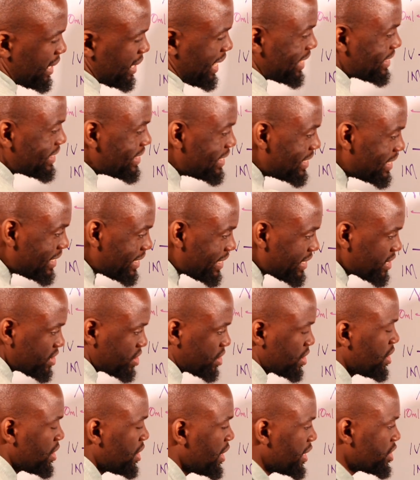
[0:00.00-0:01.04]
be at
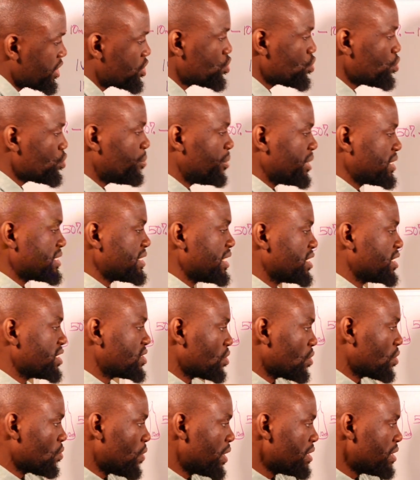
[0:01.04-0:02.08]
least a 2%,
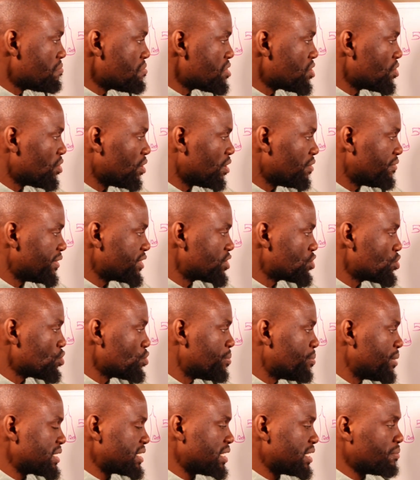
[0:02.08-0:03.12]
1 mu over
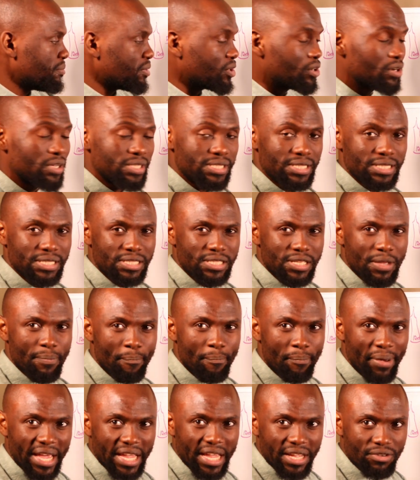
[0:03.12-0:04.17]
2%, because it's a
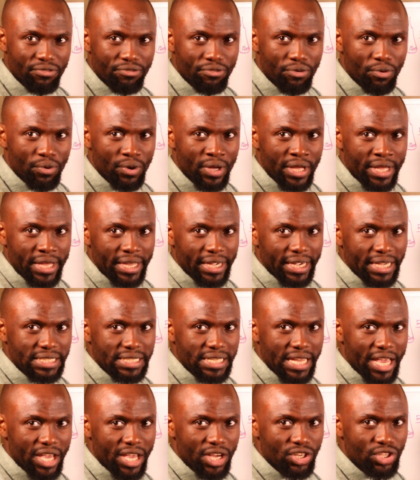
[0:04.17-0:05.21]
painful
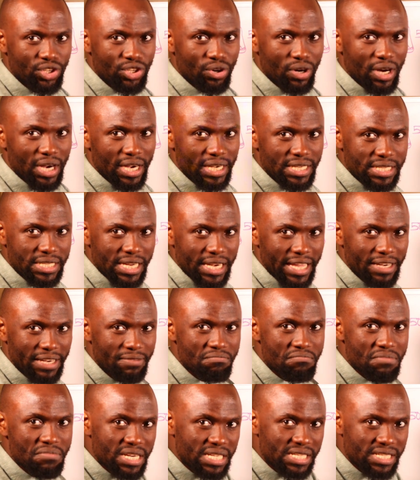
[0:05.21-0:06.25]
cation. You're actually
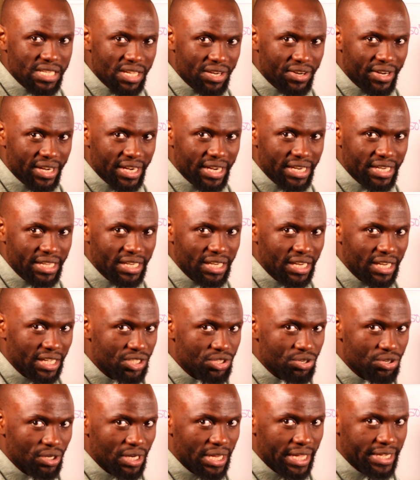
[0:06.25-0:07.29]
administering an
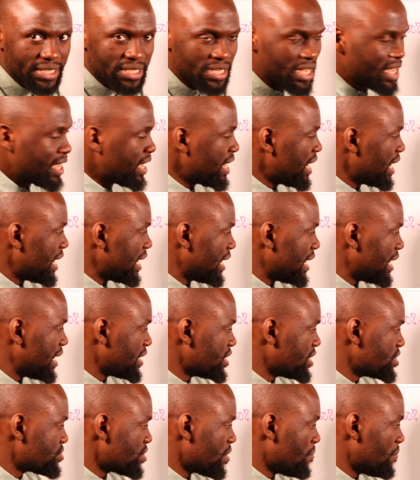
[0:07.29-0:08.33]
electrolyte uh,
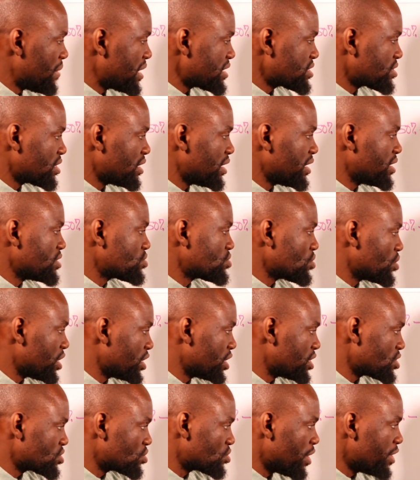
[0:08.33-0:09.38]
intramuscularly, so
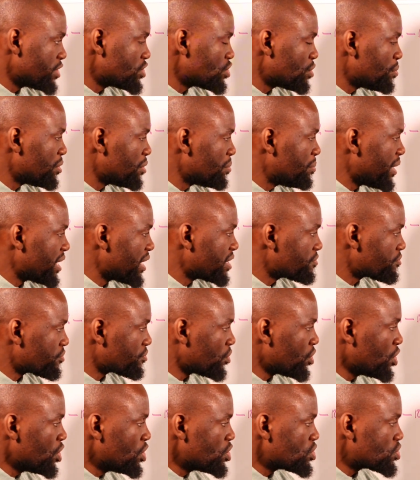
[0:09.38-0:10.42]
it is going to be
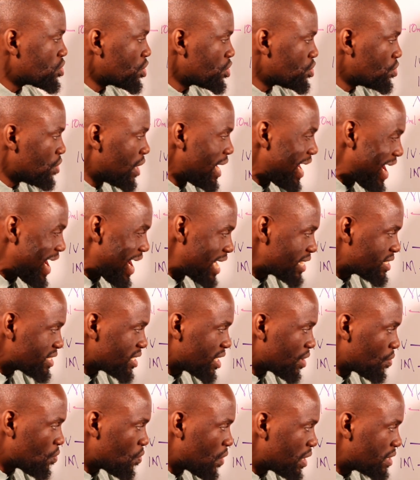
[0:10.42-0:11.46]
painful. So you add
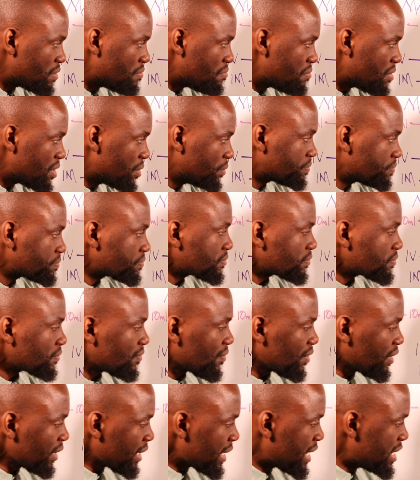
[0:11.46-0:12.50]
a 1 mu
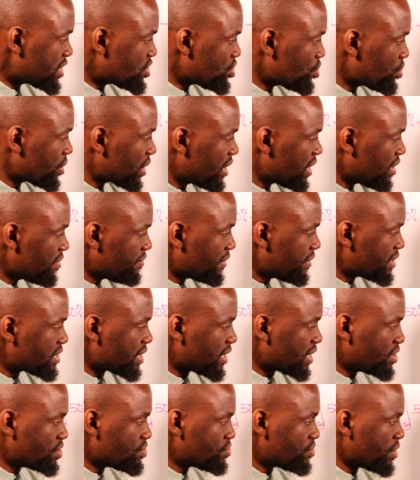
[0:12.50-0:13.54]
as you give it
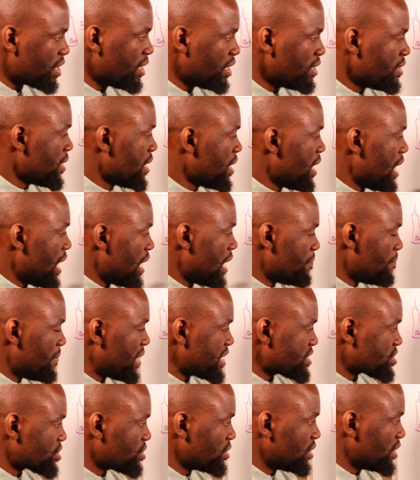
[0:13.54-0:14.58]
intra
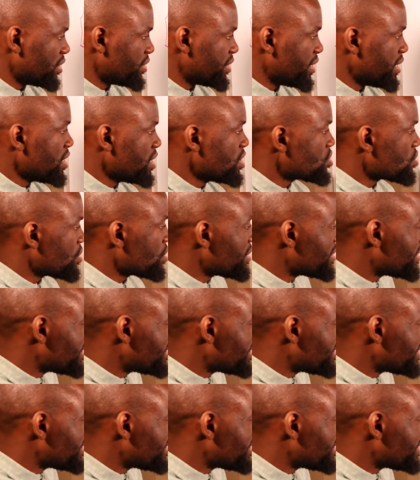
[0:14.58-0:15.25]
muscularly. So